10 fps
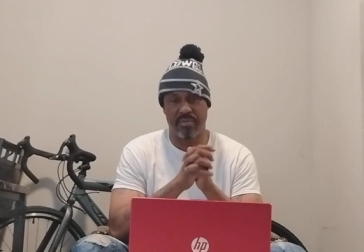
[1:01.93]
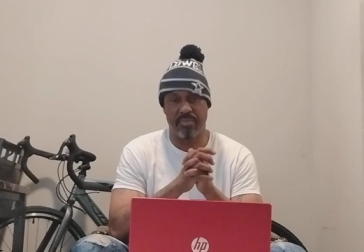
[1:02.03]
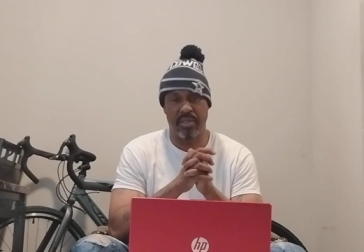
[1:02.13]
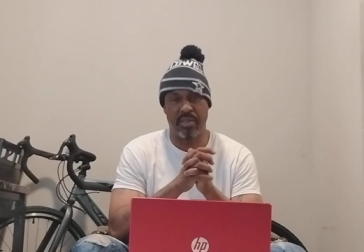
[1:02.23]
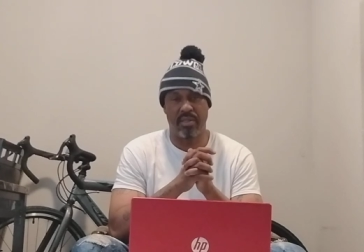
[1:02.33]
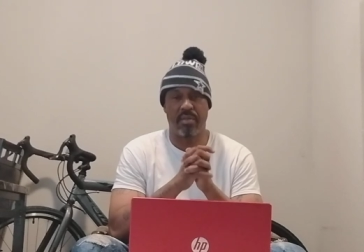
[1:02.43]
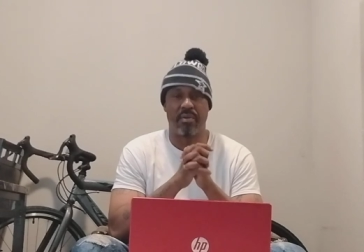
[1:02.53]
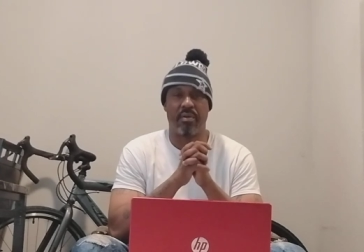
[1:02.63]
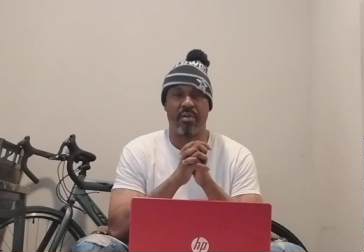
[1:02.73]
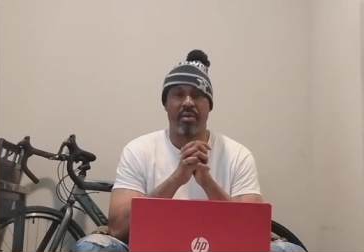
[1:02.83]
to me,
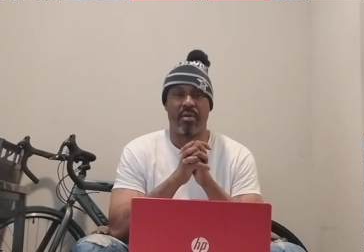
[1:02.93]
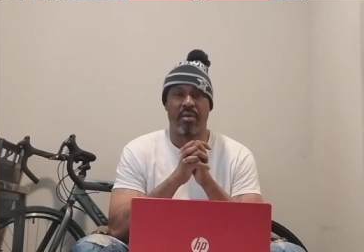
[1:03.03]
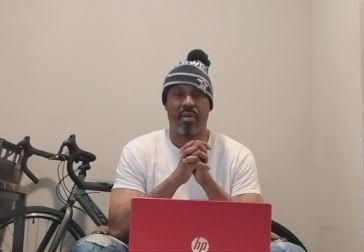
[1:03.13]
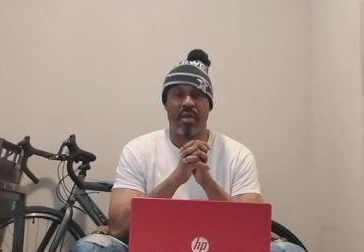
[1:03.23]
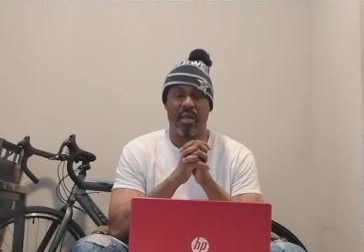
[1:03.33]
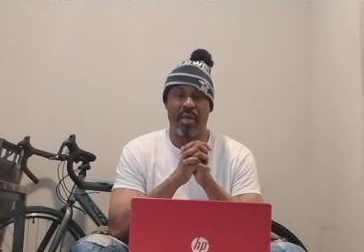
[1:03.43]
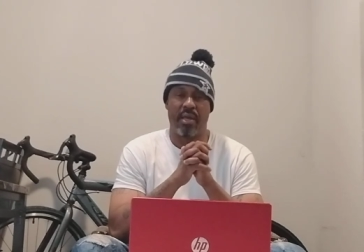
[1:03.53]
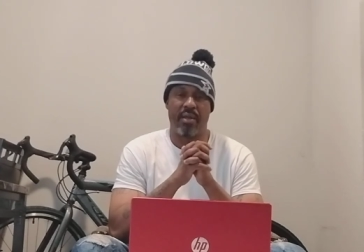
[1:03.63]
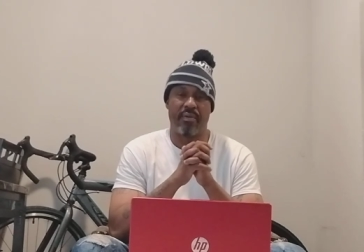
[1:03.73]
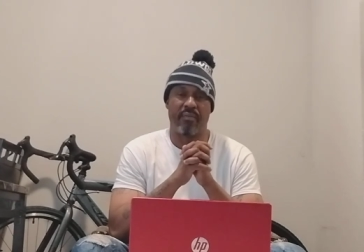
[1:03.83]

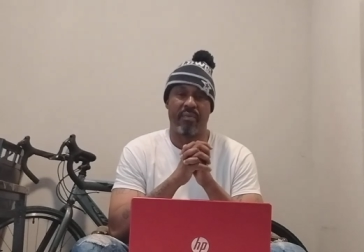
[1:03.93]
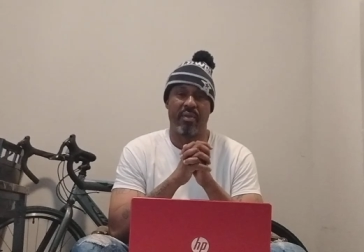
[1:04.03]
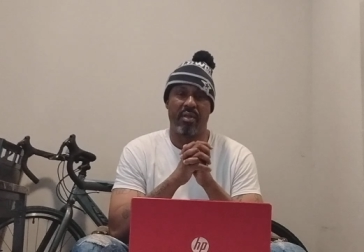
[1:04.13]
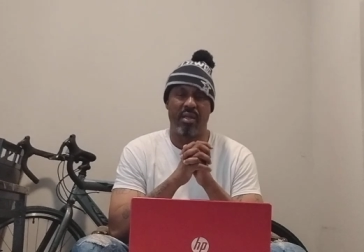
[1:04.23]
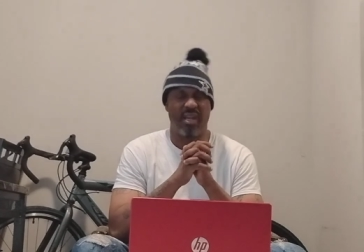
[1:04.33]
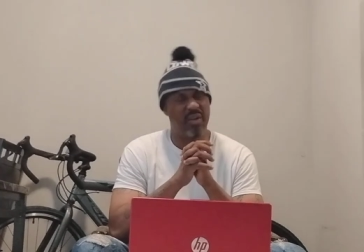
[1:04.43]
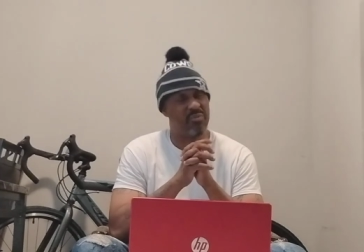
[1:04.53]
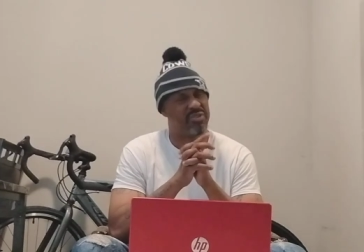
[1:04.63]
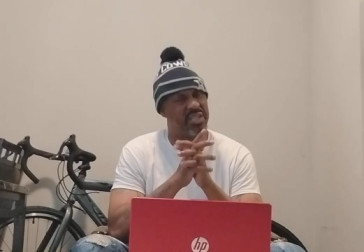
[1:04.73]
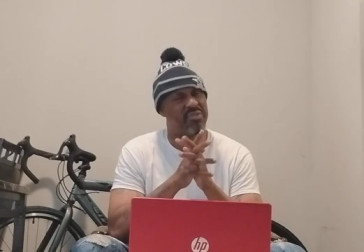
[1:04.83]
and it
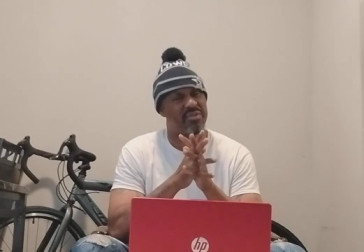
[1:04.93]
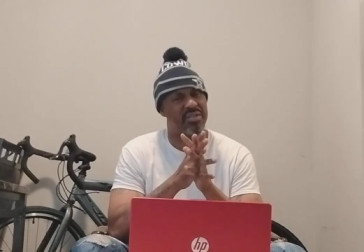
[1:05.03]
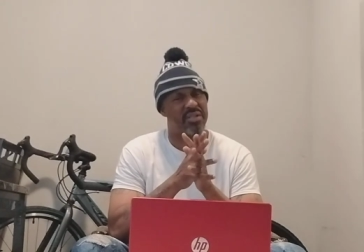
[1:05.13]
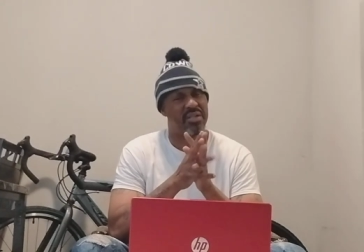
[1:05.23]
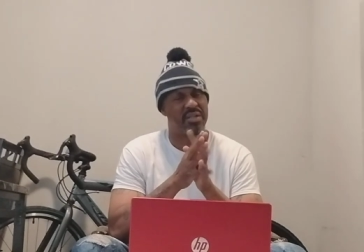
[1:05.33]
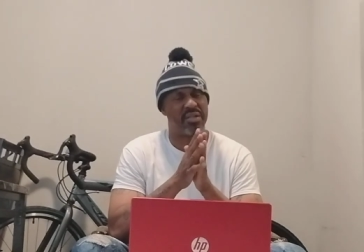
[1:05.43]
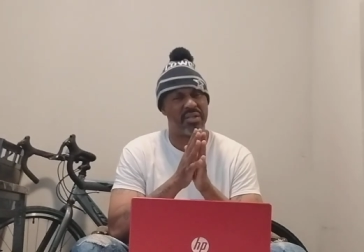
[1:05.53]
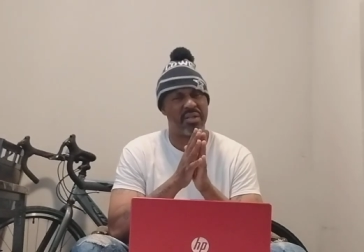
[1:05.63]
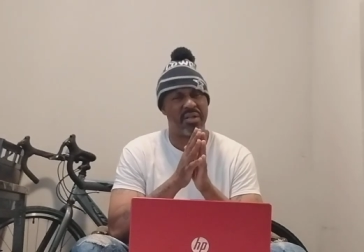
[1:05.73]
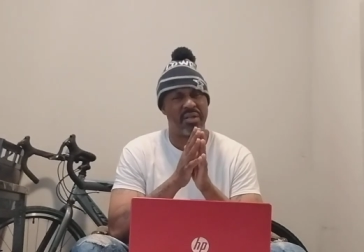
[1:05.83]
was interesting,
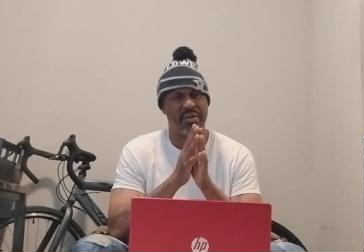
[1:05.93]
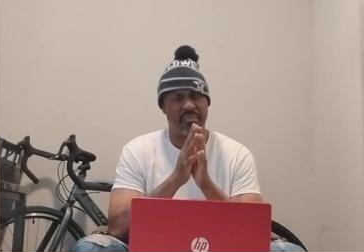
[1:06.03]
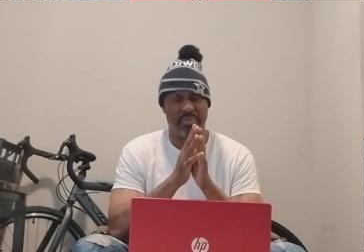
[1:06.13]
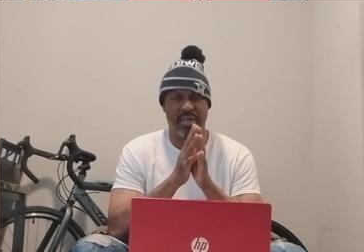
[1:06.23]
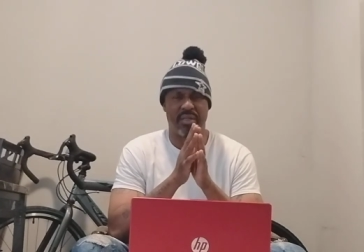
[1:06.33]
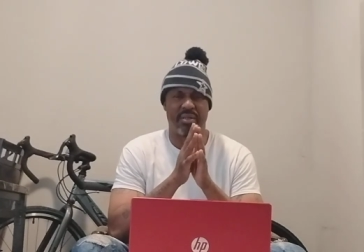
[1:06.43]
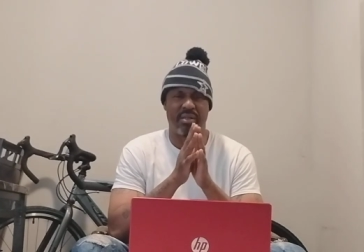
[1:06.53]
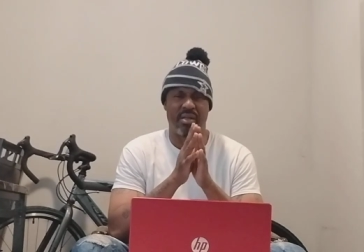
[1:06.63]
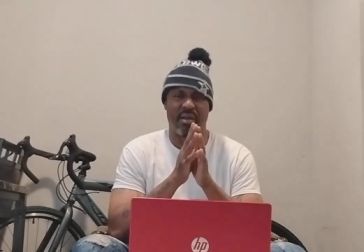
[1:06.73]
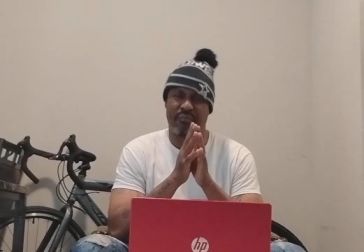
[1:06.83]
but
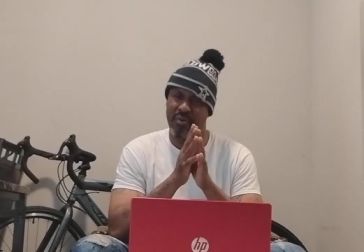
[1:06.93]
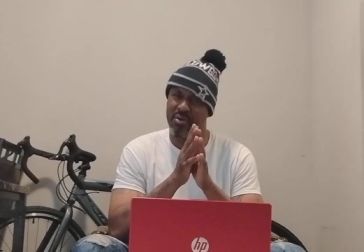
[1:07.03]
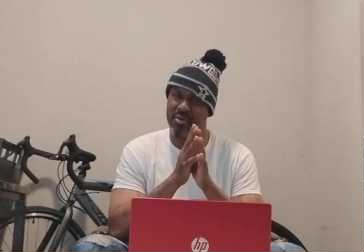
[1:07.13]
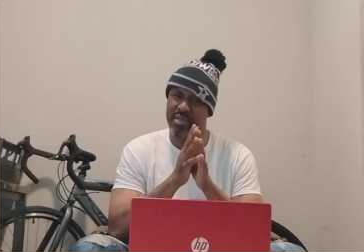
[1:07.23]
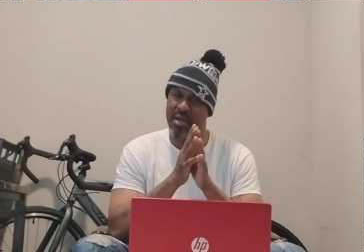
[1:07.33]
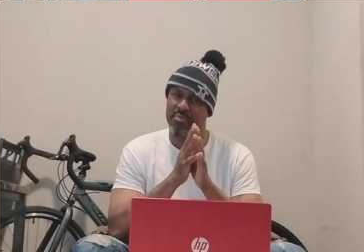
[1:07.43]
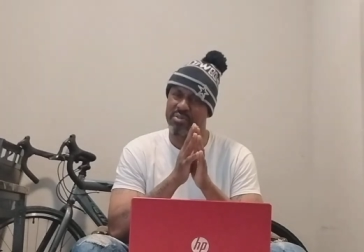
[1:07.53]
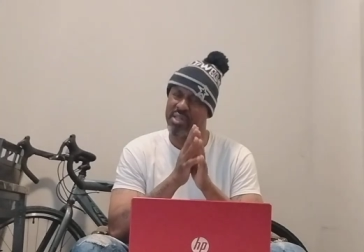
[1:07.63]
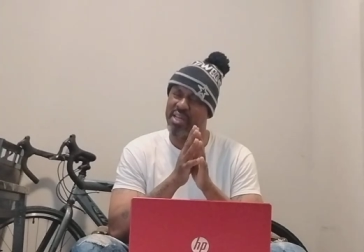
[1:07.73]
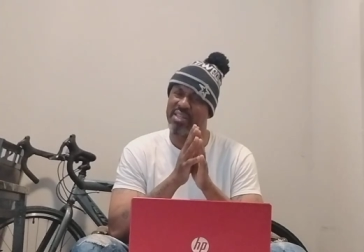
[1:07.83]
at first I
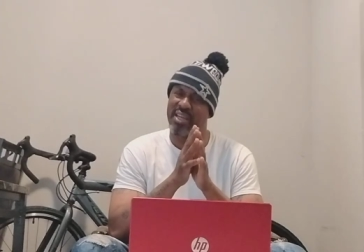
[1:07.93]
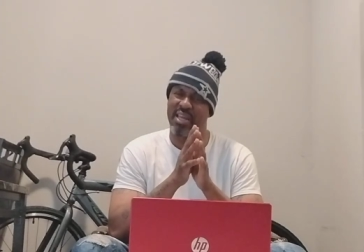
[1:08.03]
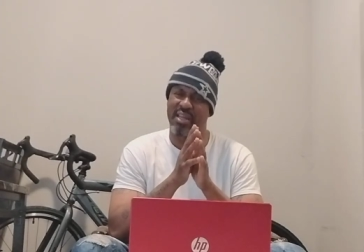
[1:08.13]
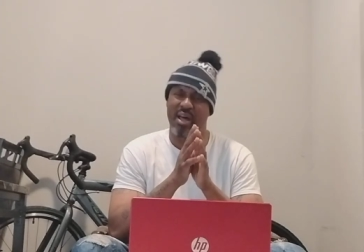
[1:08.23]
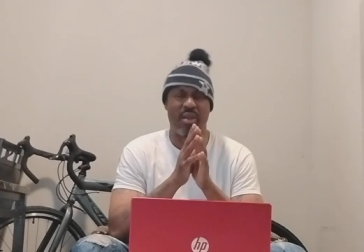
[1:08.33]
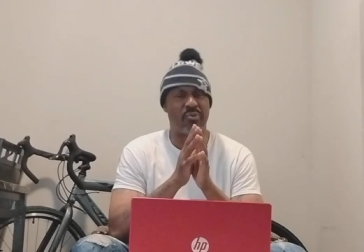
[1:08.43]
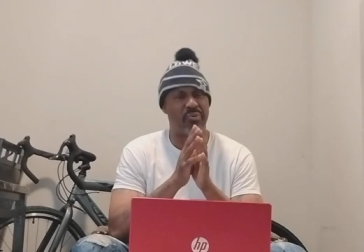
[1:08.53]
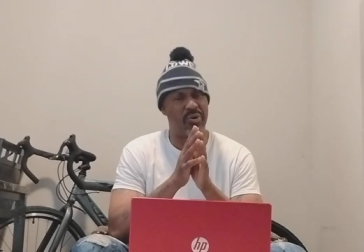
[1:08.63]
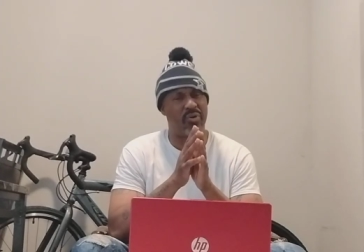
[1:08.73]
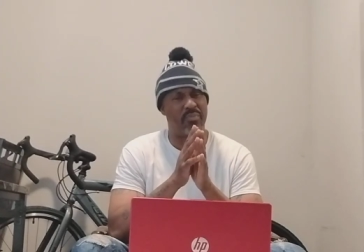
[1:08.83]
was kind of like, I
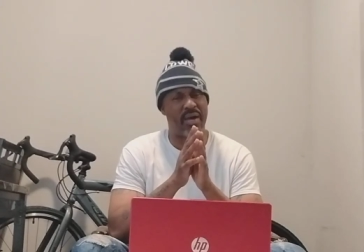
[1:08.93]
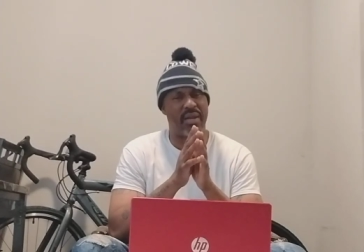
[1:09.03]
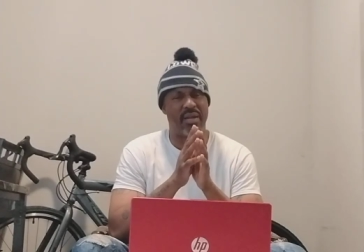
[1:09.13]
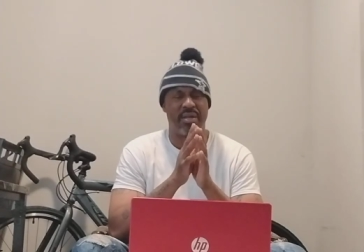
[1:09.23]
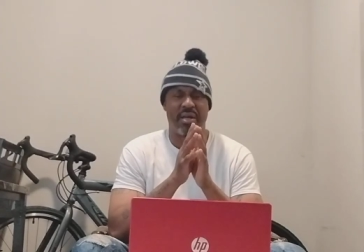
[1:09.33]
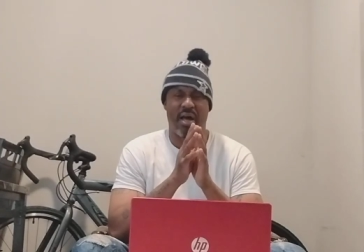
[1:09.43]
don't know about it.